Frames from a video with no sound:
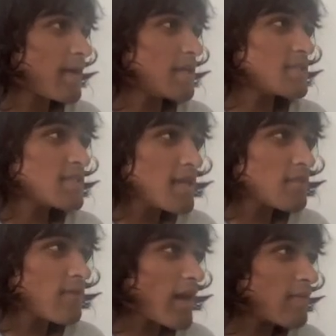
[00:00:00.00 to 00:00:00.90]
instead
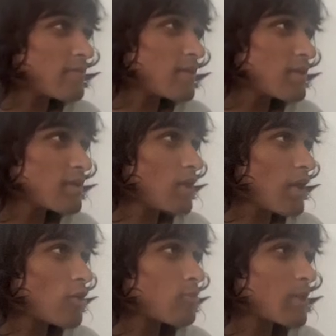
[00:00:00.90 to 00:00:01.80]
of having
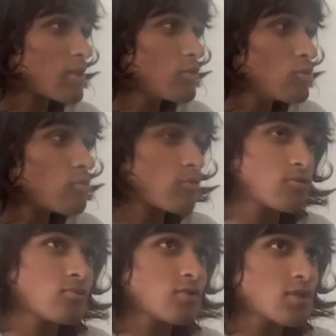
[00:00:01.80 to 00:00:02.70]
Arabic
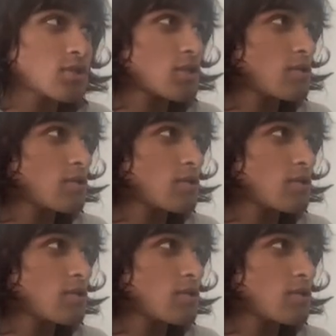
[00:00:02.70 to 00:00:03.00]
numerals,